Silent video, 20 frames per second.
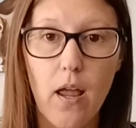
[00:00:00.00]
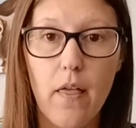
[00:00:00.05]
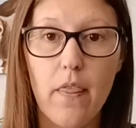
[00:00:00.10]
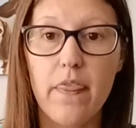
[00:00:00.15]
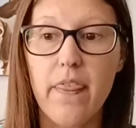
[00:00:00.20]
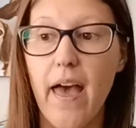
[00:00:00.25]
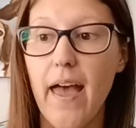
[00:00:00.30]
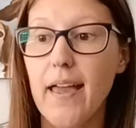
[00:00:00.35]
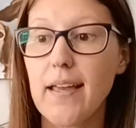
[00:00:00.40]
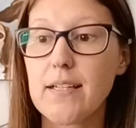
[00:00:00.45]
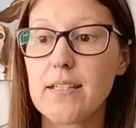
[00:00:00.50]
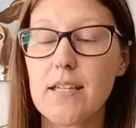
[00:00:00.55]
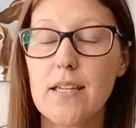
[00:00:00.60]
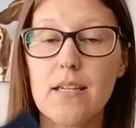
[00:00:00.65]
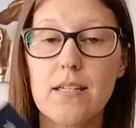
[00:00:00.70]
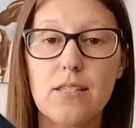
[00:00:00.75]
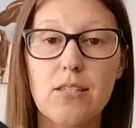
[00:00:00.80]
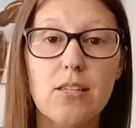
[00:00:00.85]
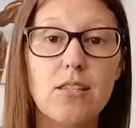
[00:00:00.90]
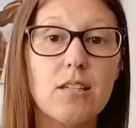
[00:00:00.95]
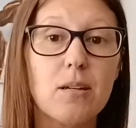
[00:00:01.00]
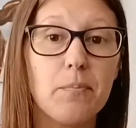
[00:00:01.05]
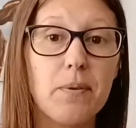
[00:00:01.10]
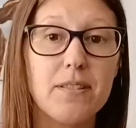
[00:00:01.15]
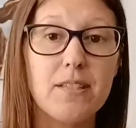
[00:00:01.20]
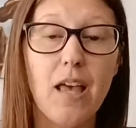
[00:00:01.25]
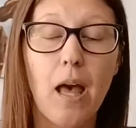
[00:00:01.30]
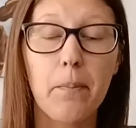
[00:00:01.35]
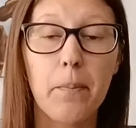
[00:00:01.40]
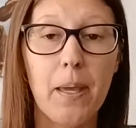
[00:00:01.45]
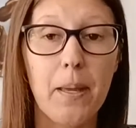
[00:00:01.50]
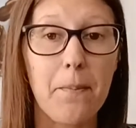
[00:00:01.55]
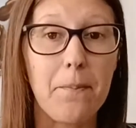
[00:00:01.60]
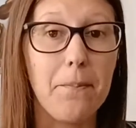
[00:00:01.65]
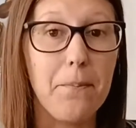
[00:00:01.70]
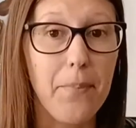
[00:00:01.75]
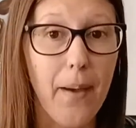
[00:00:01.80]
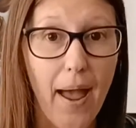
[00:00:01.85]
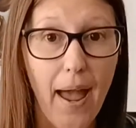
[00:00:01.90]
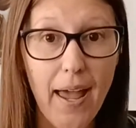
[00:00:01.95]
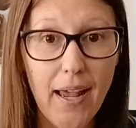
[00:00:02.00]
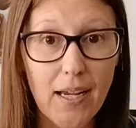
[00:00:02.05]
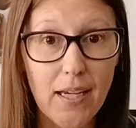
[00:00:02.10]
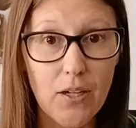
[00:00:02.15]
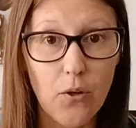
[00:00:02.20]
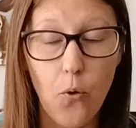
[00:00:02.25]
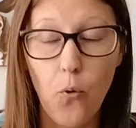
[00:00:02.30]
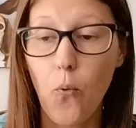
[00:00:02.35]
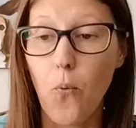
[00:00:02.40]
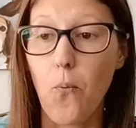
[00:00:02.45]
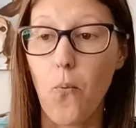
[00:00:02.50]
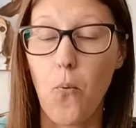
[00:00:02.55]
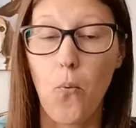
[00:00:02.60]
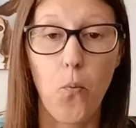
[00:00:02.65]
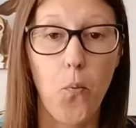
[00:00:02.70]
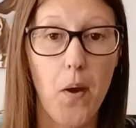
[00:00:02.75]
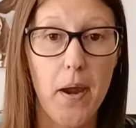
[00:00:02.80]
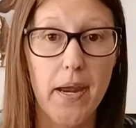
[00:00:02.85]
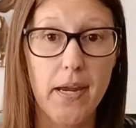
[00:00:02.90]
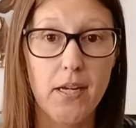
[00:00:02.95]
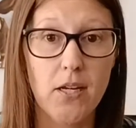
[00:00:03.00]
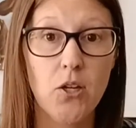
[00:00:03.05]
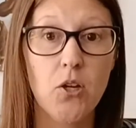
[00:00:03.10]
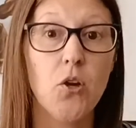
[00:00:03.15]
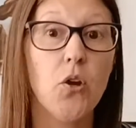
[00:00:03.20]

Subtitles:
That system is coming back. When?